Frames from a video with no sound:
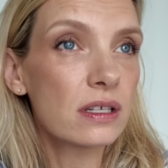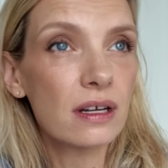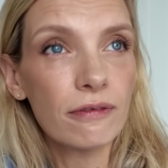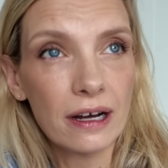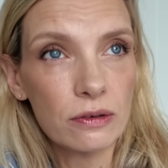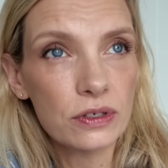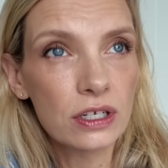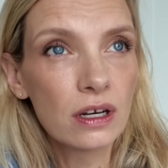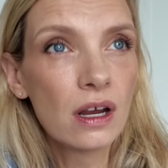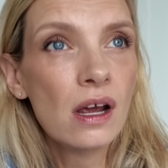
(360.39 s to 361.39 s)
stuff out.
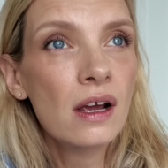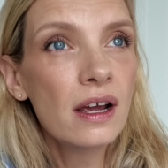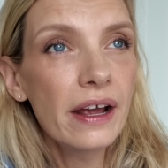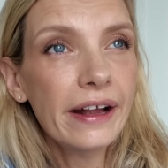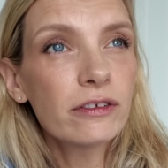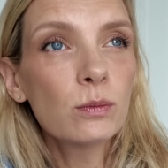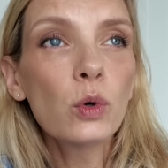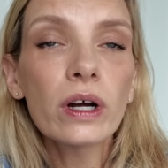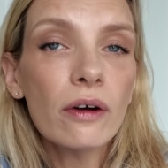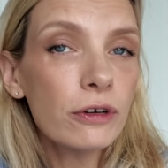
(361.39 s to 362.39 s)
It gives
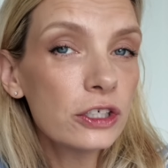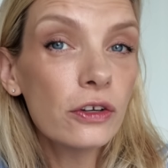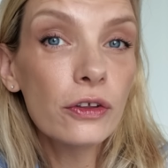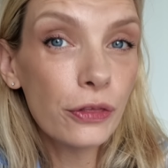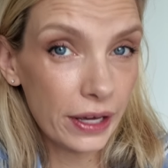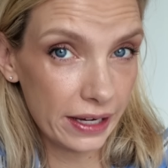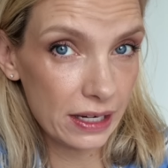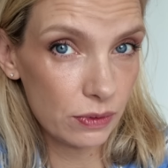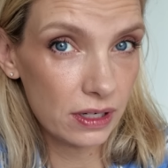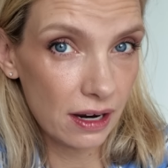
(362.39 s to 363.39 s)
more coverage than you'd think
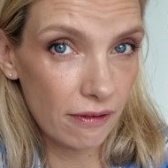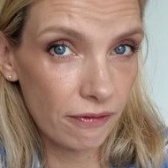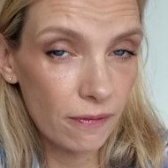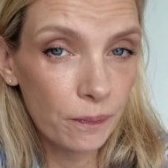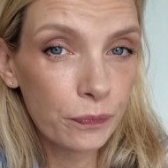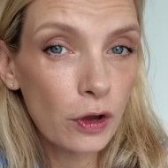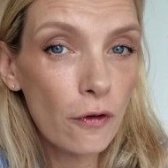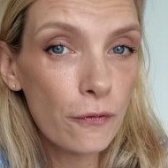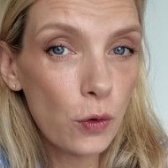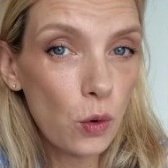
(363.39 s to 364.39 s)
it would give
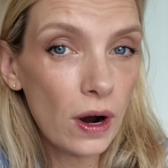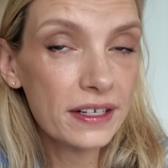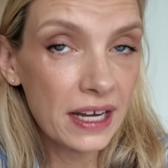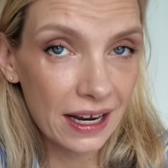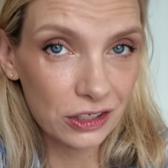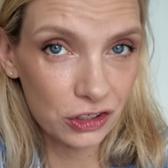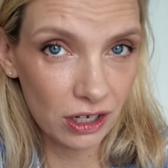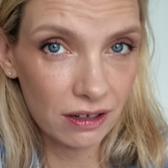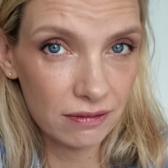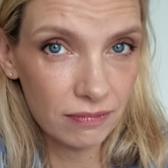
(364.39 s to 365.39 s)
for a
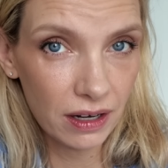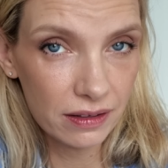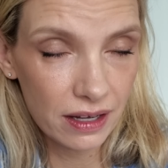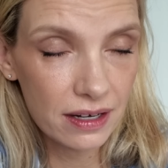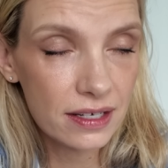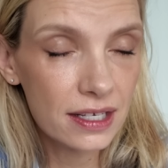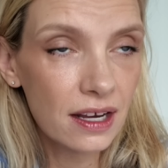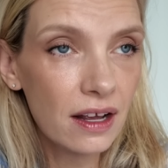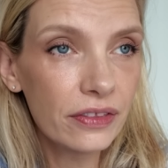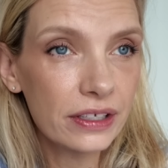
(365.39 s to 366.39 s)
texture like this
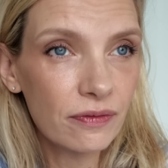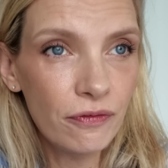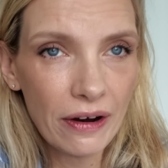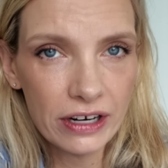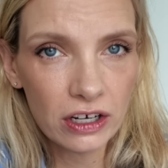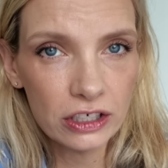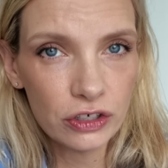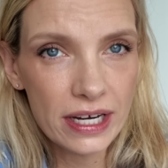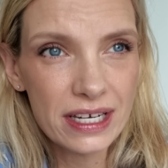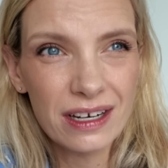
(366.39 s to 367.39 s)
that's very
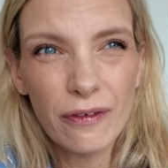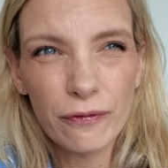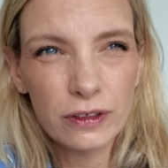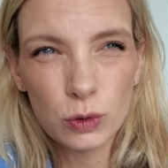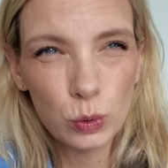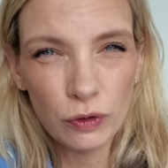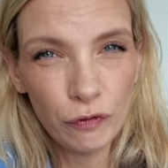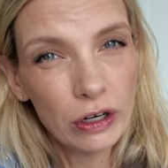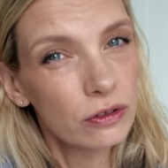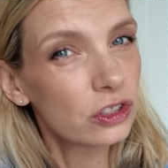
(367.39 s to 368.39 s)
hydrating, that sort of
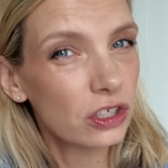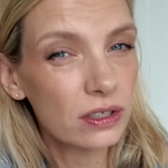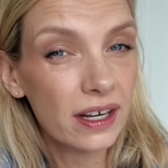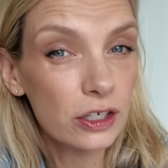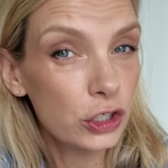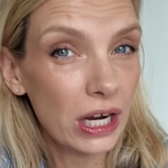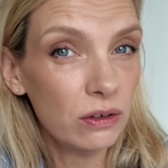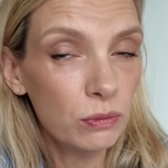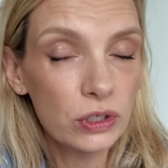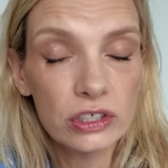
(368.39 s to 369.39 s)
feels just like a
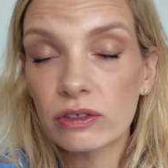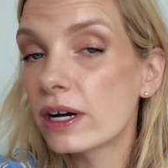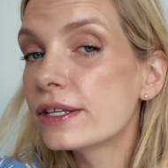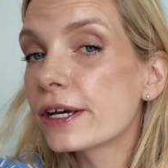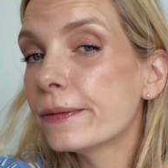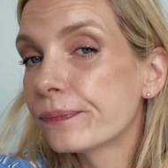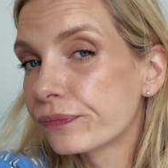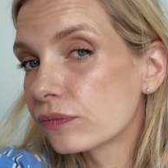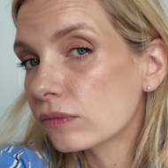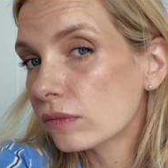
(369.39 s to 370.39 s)
gel moisturiser.
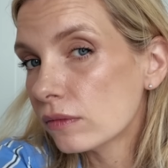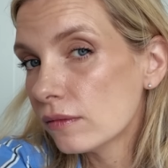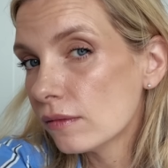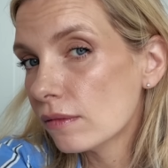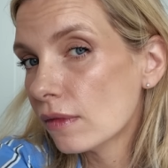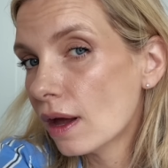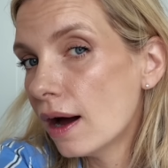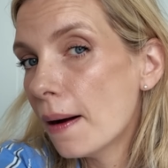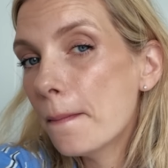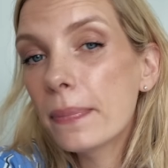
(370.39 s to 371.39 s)

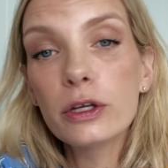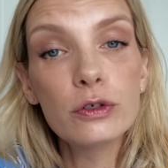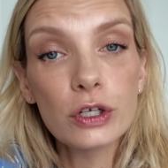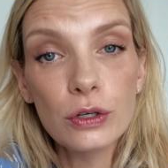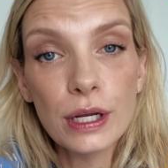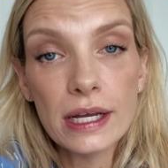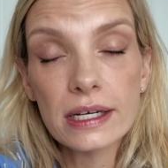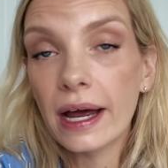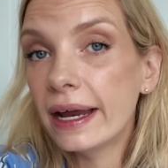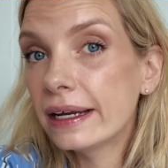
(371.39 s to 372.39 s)
But you do need
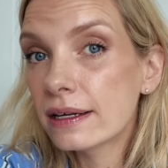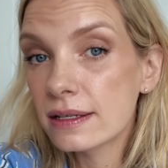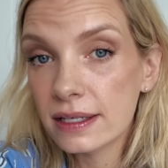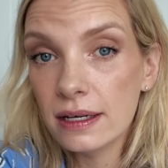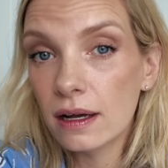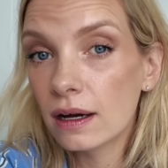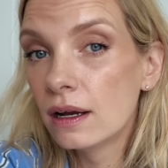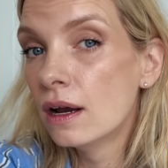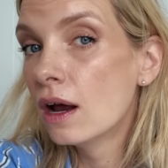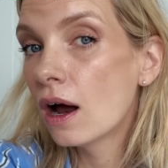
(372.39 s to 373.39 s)
a concealer
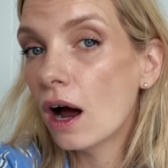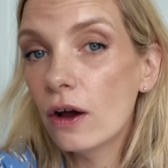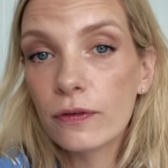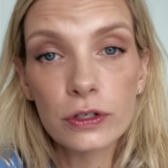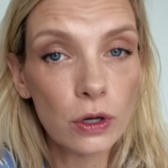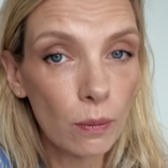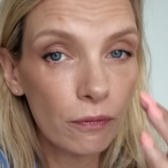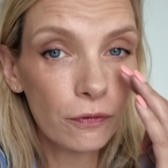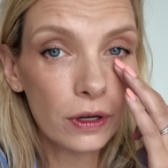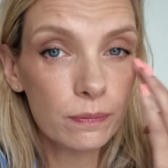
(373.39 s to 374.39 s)
over the top
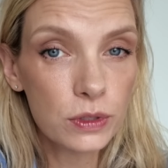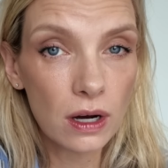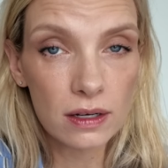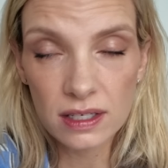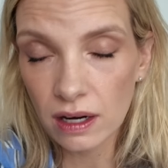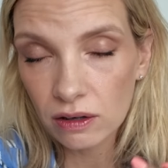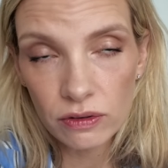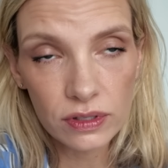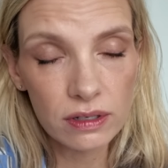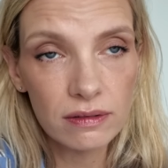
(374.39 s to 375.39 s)
for dark
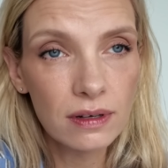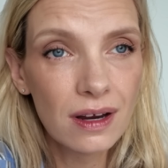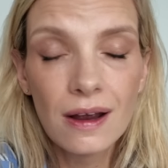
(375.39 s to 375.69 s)
circles and